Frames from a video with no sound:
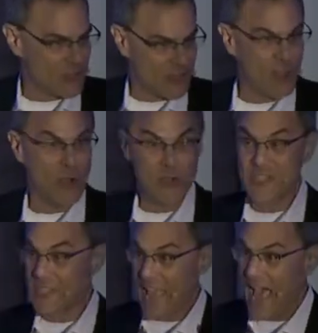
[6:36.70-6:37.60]

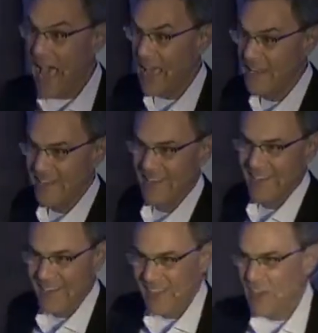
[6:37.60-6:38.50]
closed the ad?
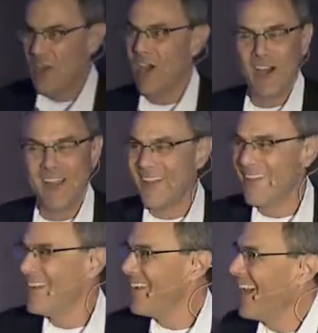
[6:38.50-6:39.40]
No,
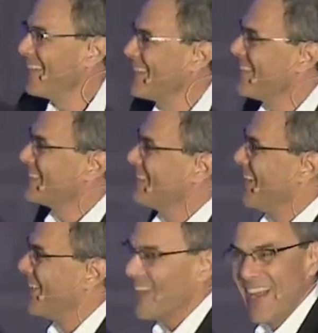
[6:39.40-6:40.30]
I don't think
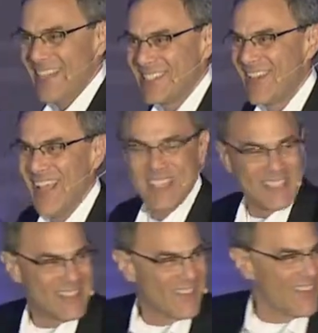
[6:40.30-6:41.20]
so, right? So there